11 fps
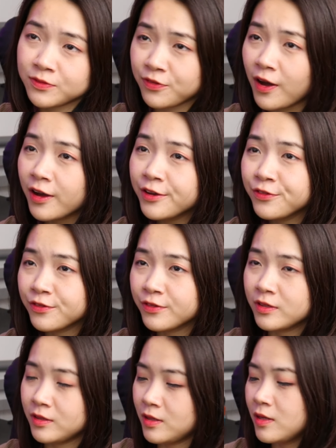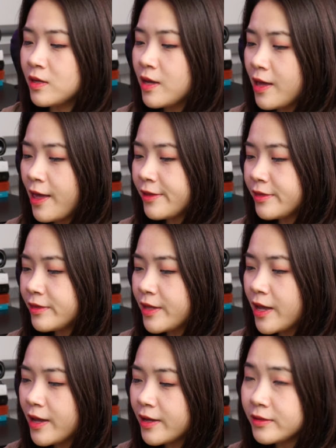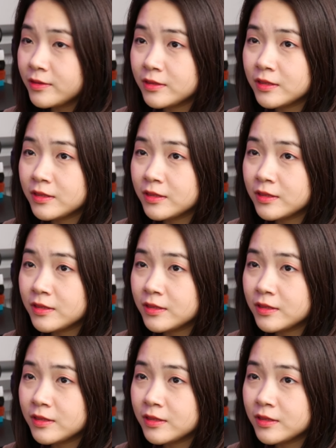5. And then